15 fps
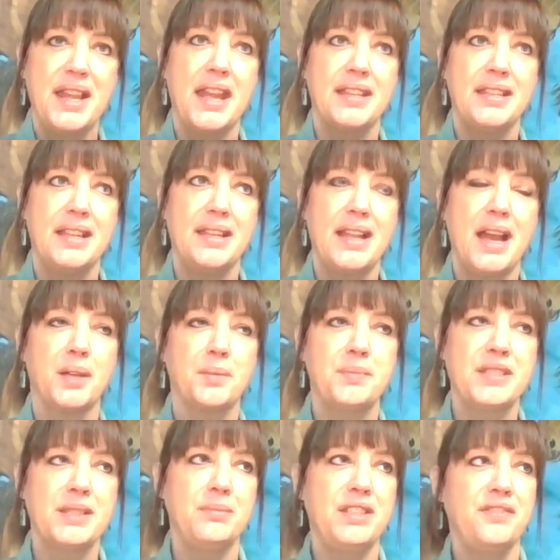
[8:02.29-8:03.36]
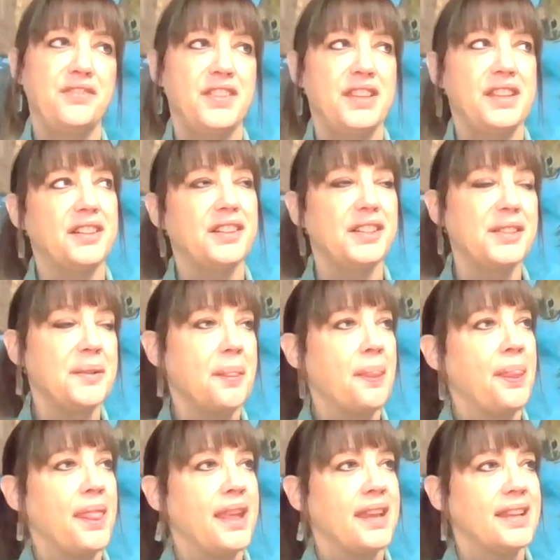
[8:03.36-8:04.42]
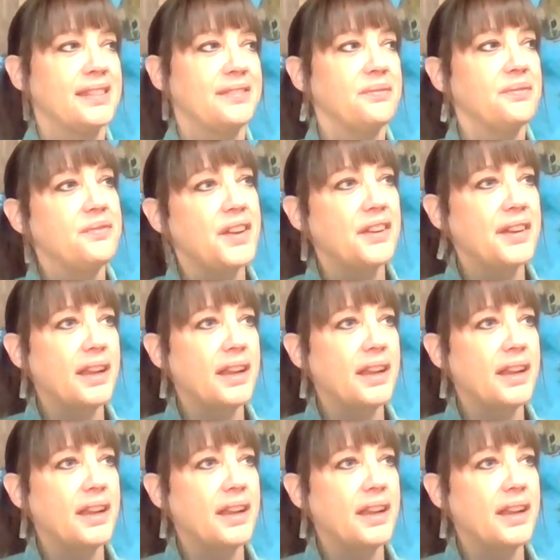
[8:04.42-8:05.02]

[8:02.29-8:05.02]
It, it helps me feel very